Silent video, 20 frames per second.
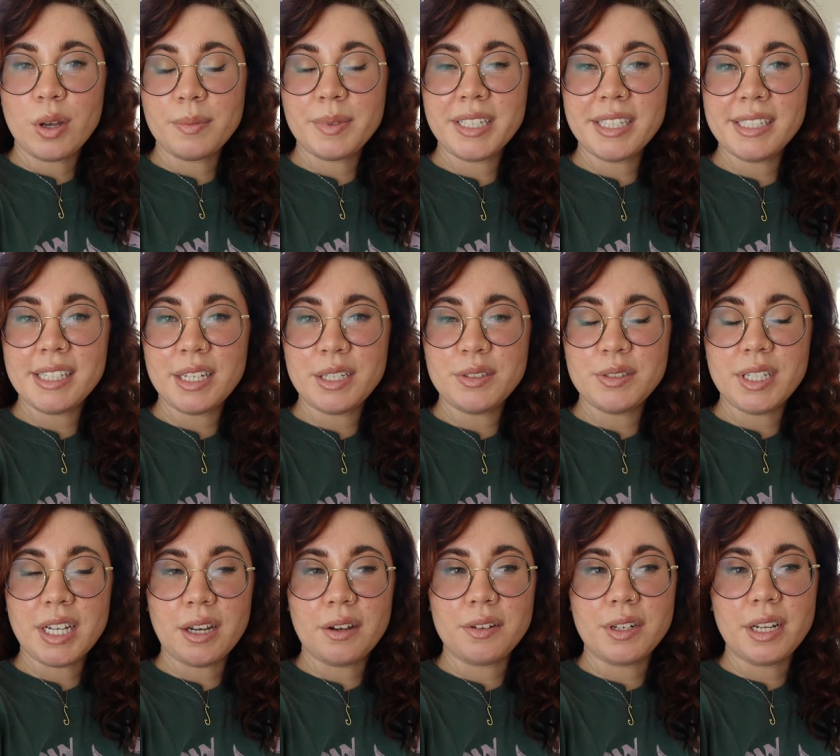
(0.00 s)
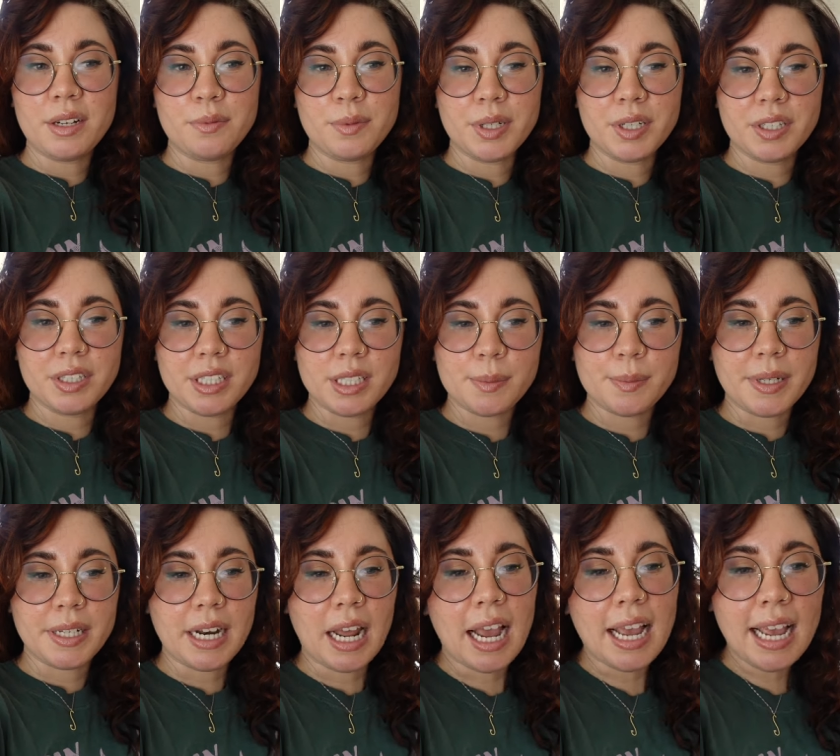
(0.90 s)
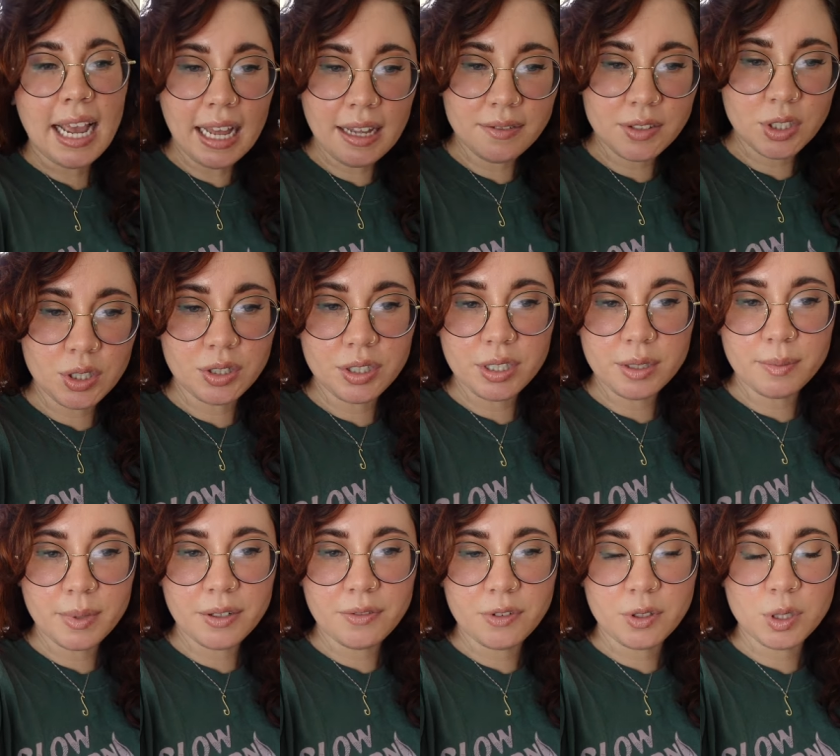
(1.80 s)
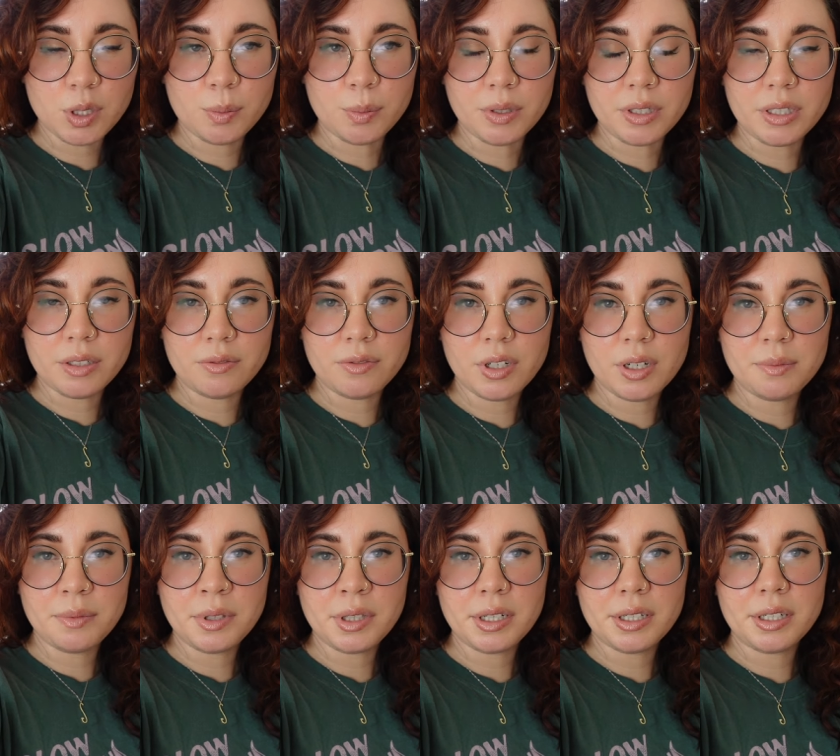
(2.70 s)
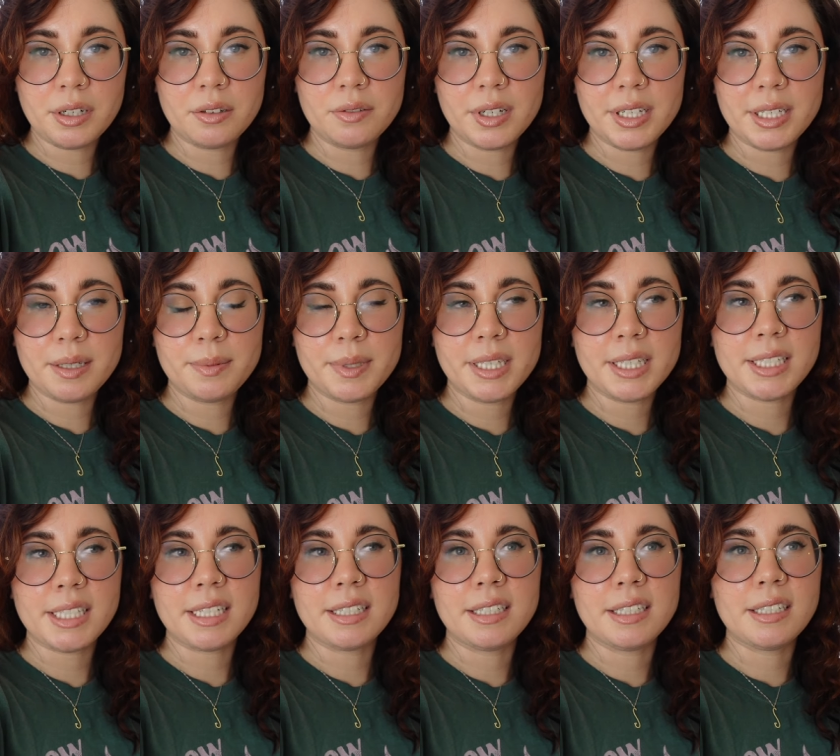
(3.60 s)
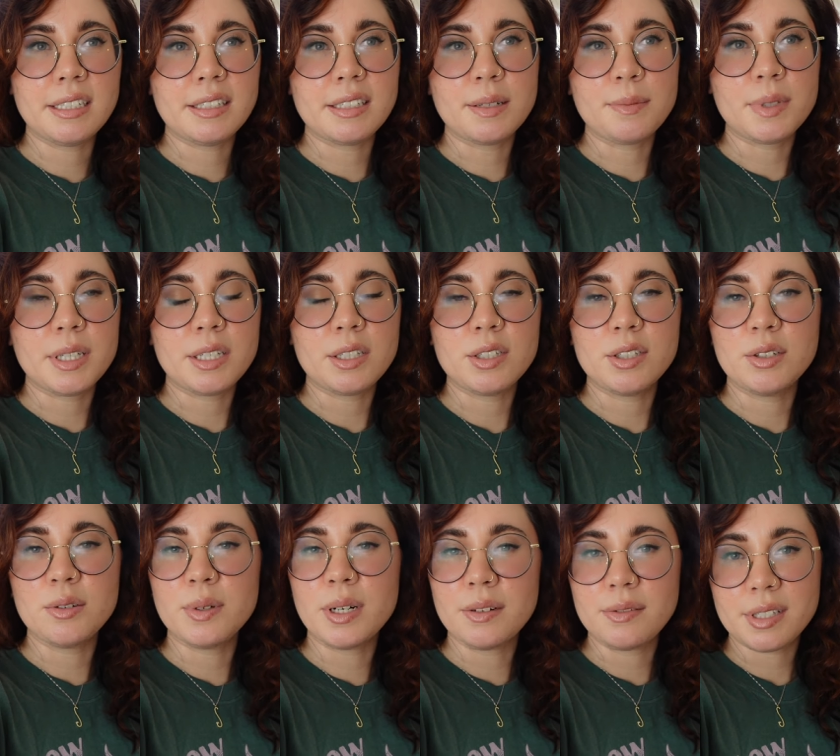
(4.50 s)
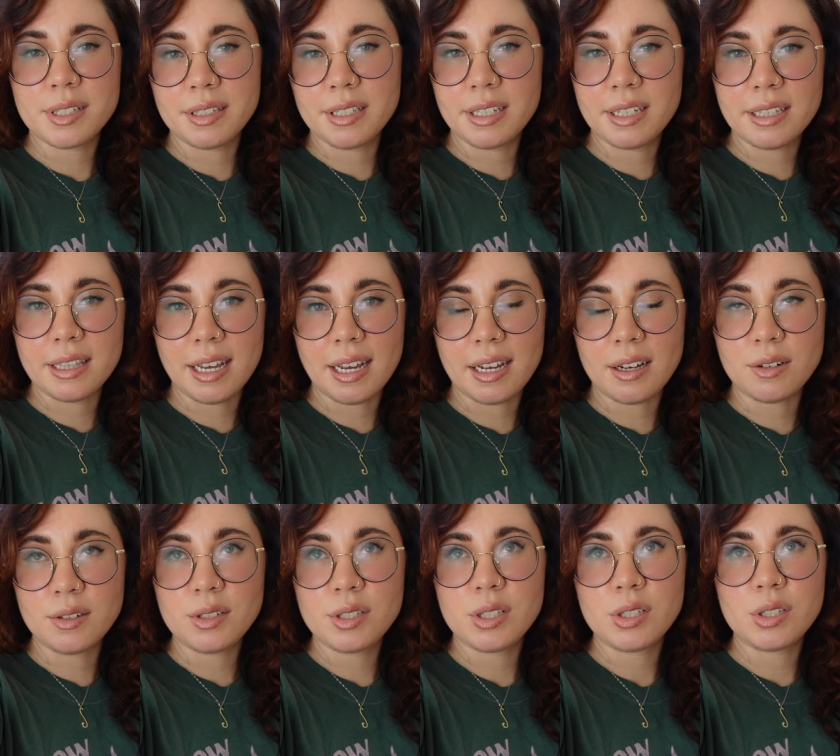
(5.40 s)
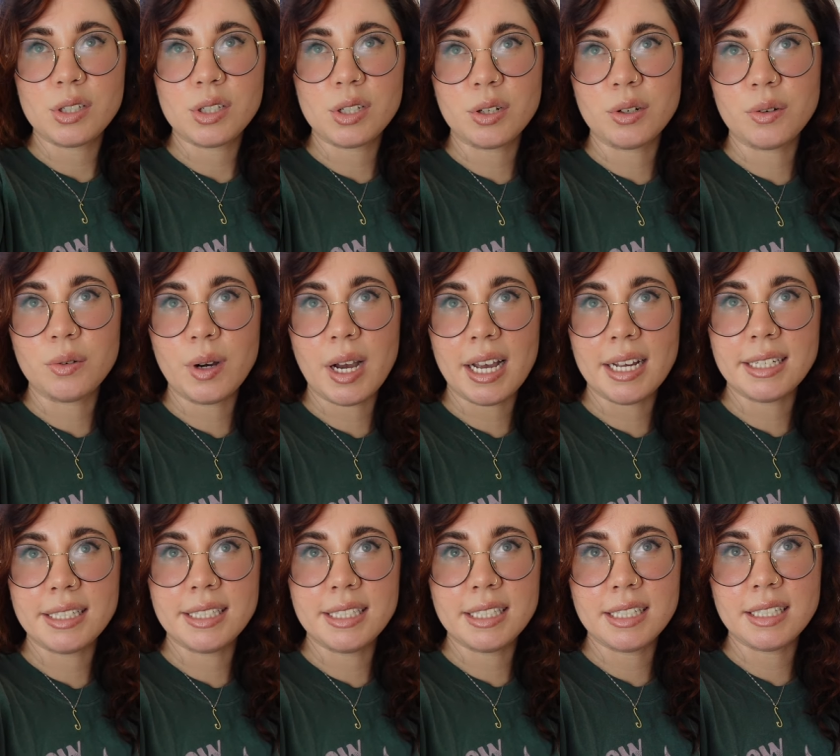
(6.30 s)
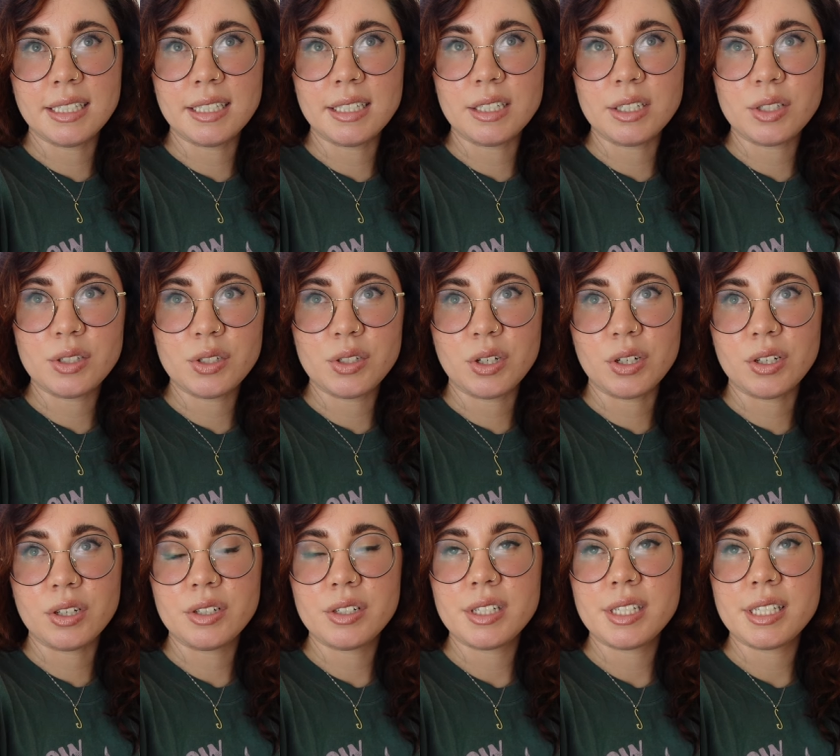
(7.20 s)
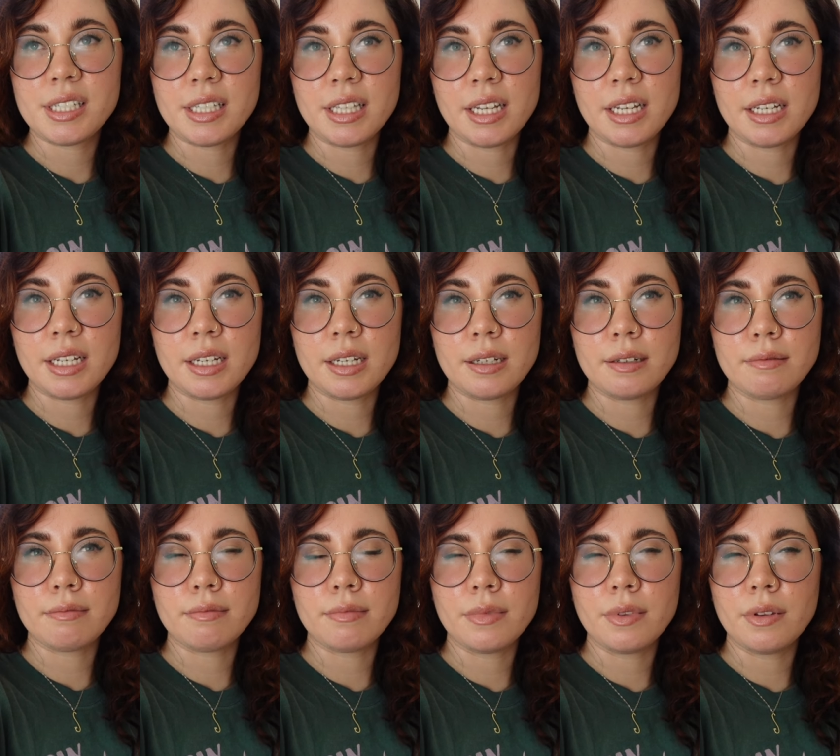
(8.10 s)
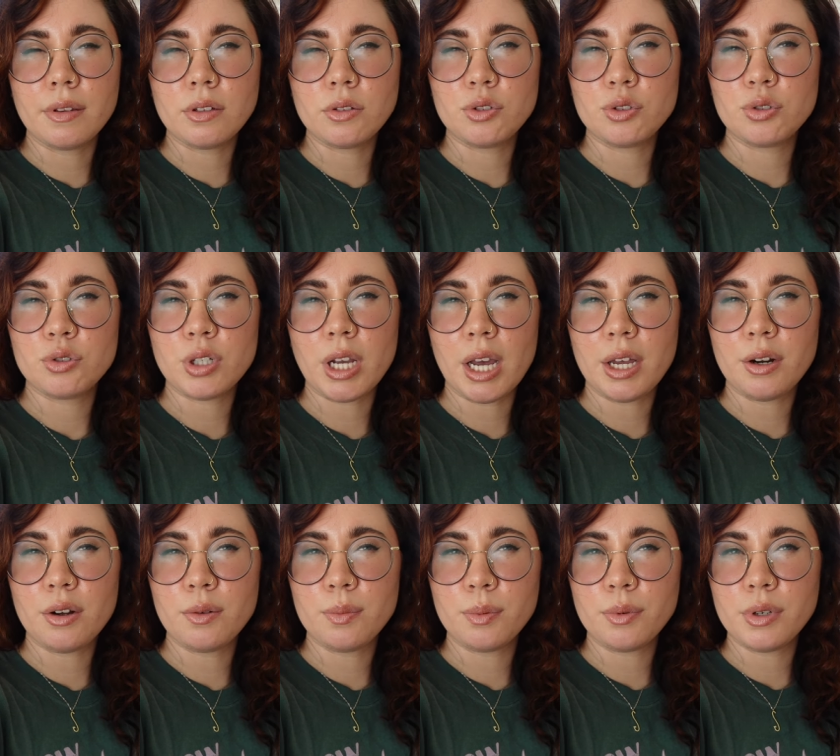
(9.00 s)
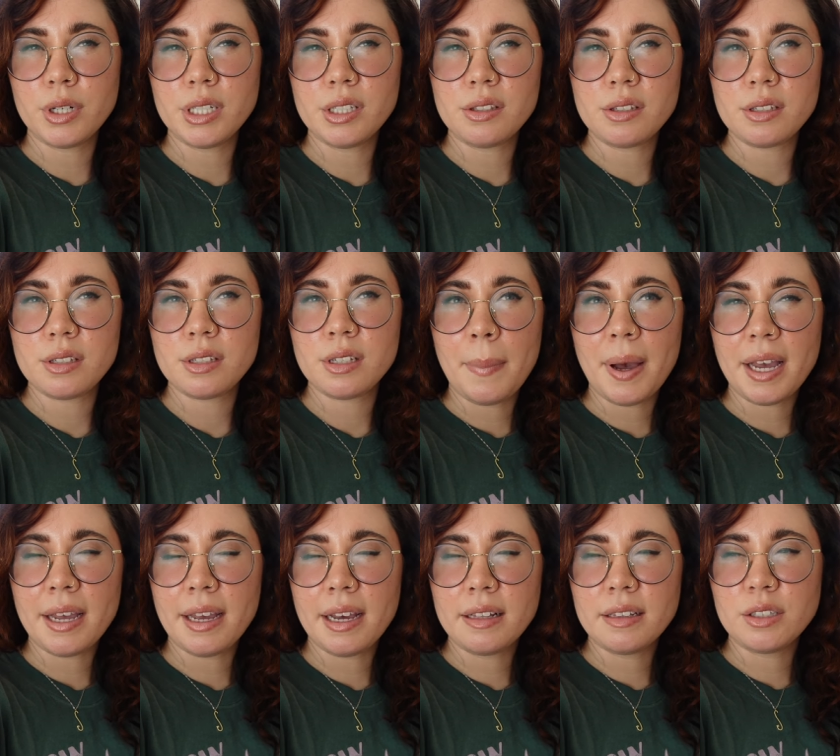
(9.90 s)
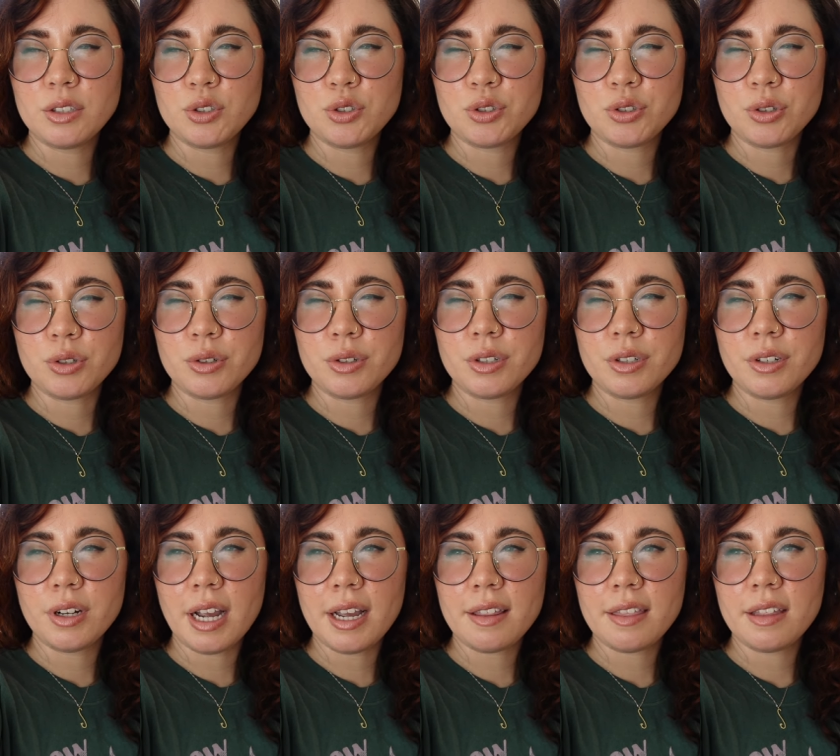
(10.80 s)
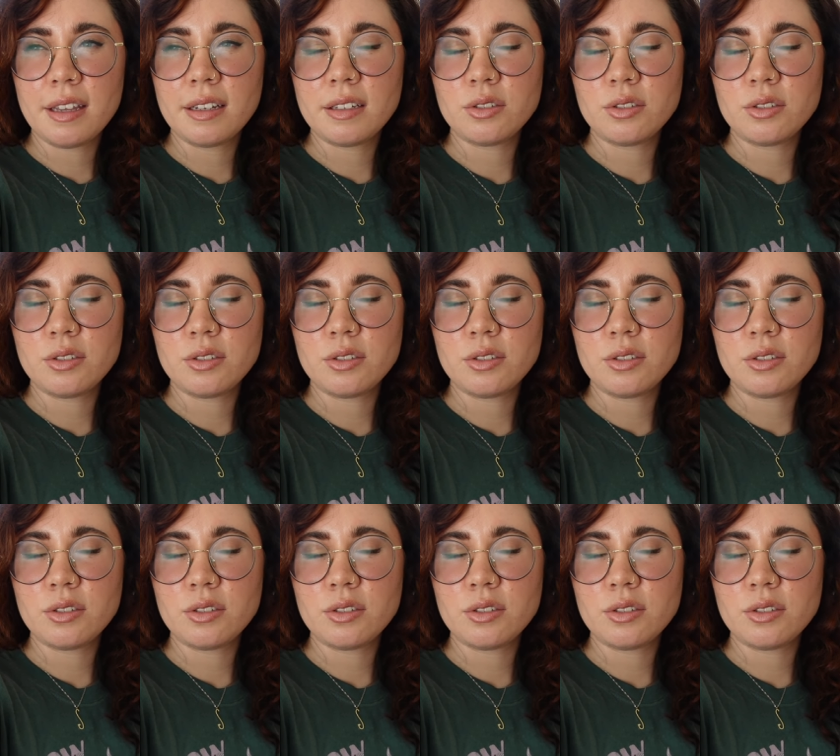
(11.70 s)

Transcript: I'm gonna set you down and we're gonna spin. I have started my first book of Realmathon already because I needed something to do when I was cleaning the house. So I did start Slaying the Shadow Prince by Helen Schurer, I think.